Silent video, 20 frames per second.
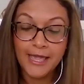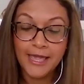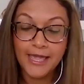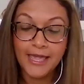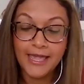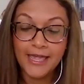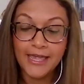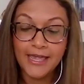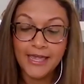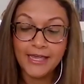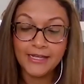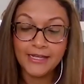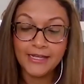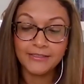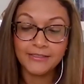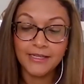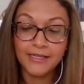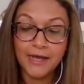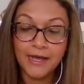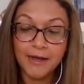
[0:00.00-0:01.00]

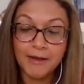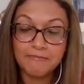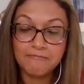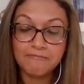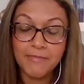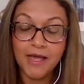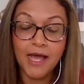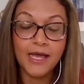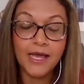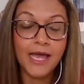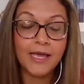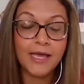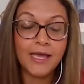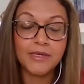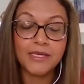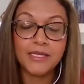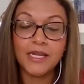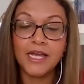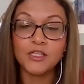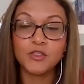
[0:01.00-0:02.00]
And
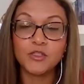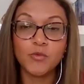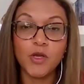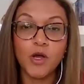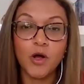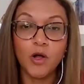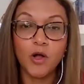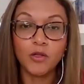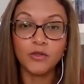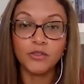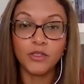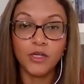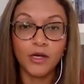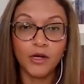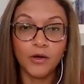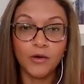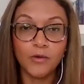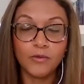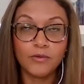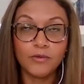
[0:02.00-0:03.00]
as we all
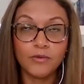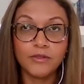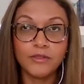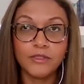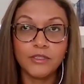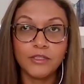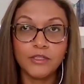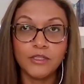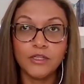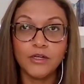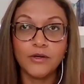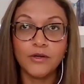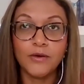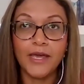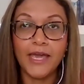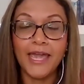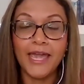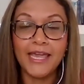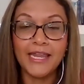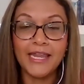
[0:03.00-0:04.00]
know,
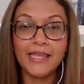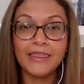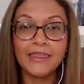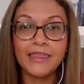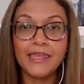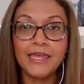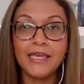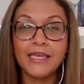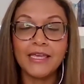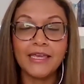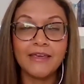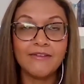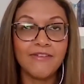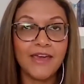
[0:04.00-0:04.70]
if anything,